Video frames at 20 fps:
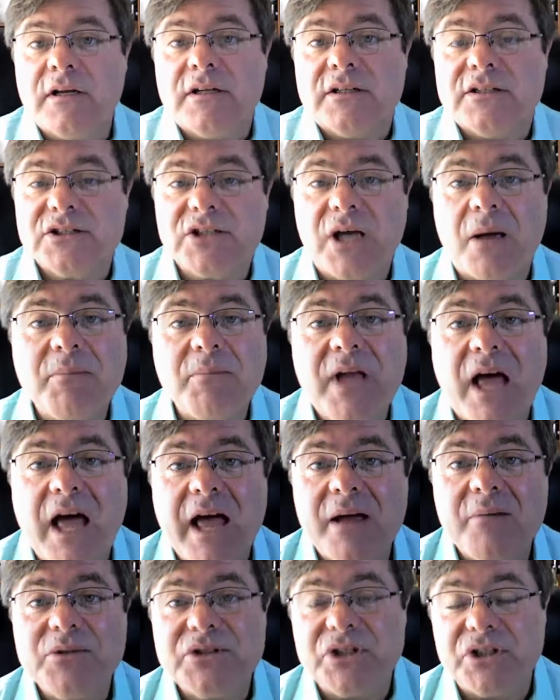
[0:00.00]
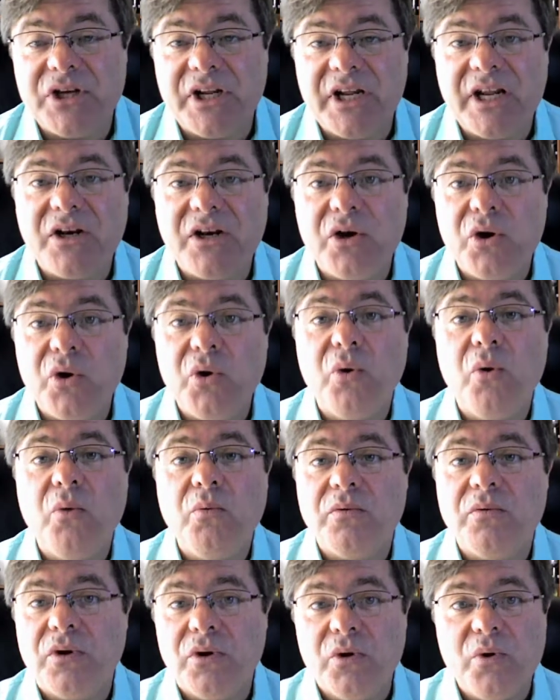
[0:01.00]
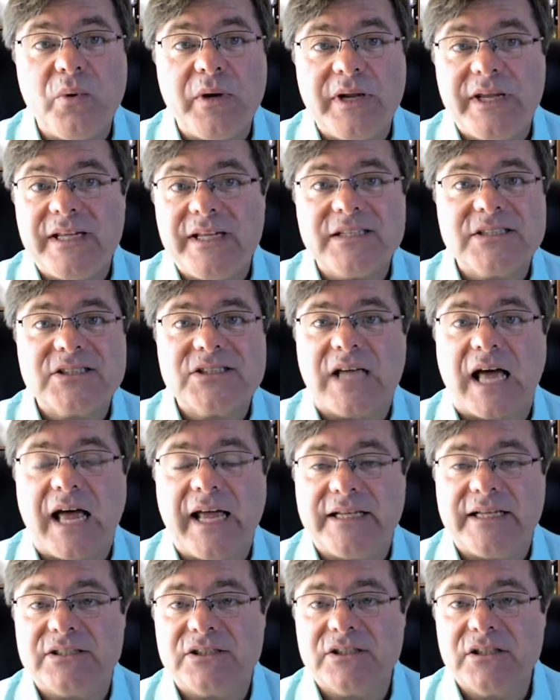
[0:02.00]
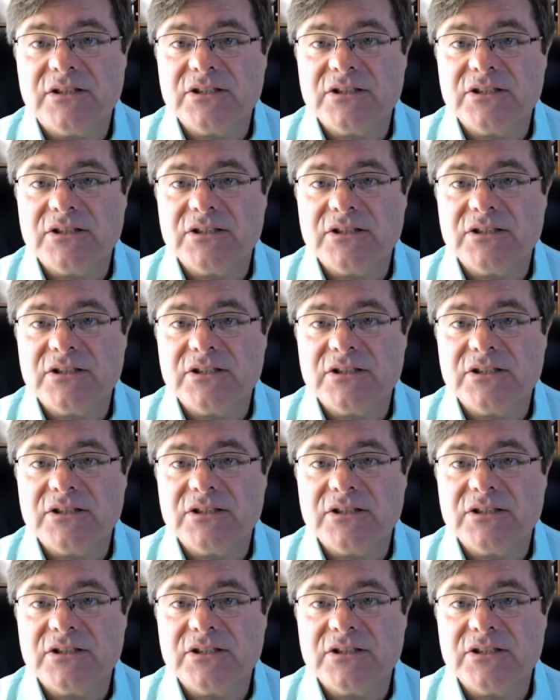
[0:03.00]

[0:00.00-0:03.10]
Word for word: Sometimes you need new new insights.